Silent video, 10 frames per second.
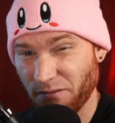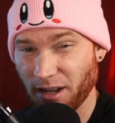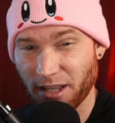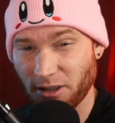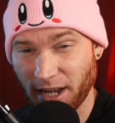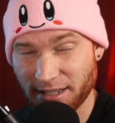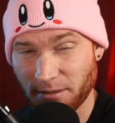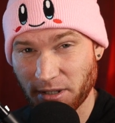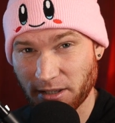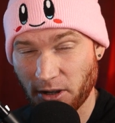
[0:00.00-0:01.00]
fuck it. You guys can
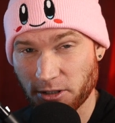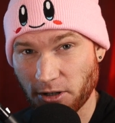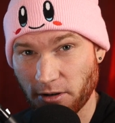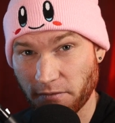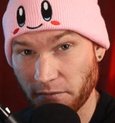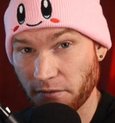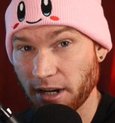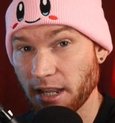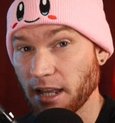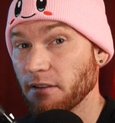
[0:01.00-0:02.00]
be in the coaching group for
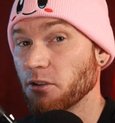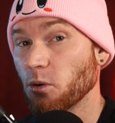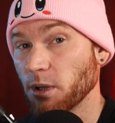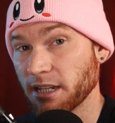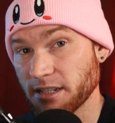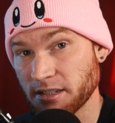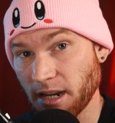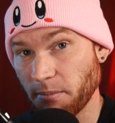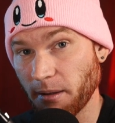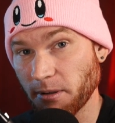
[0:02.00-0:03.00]
free if you're willing to
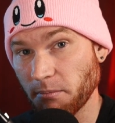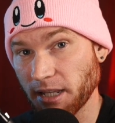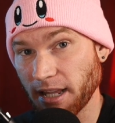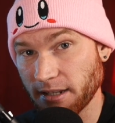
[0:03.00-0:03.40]
step up and be